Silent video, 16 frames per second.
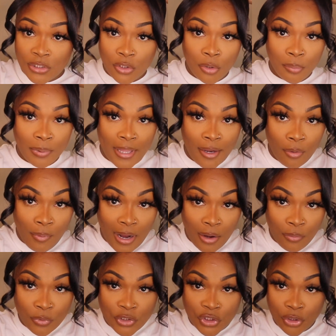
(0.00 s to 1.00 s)
still play
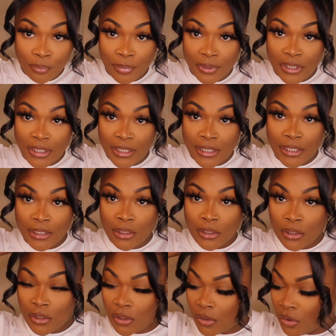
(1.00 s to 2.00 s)
around with your
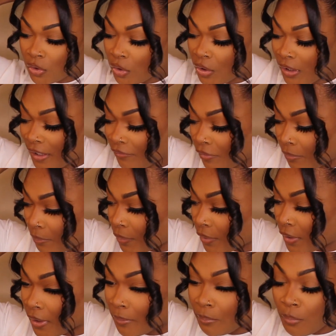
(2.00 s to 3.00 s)
bun. You can even
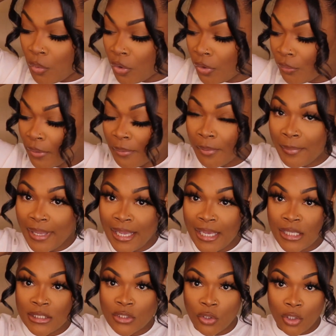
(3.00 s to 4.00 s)
put more rubber
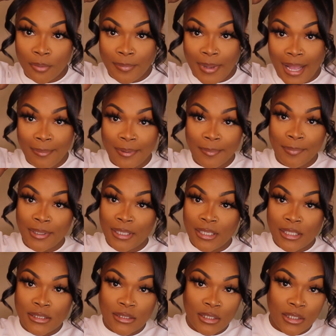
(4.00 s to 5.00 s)
bands or bobby
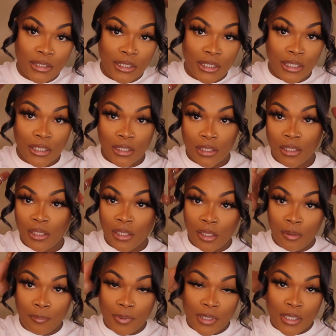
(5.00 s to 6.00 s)
pins on it.
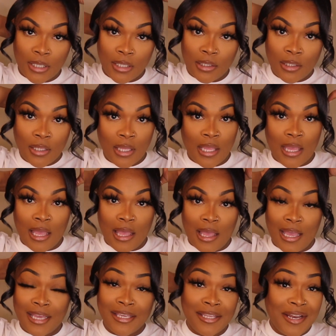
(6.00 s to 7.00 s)
But
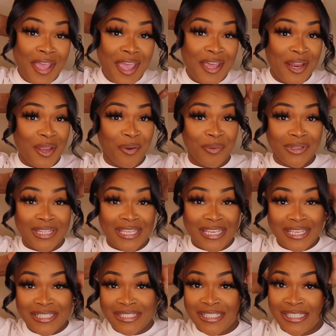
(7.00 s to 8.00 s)
I get a headache really
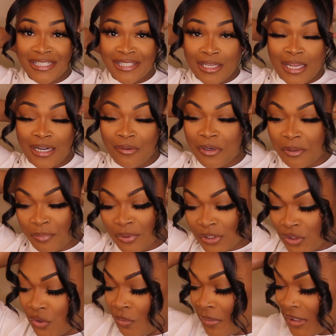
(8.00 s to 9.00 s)
easily, so I don't want to
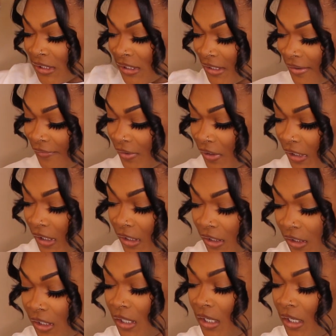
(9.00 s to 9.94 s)
put too much stuff on there.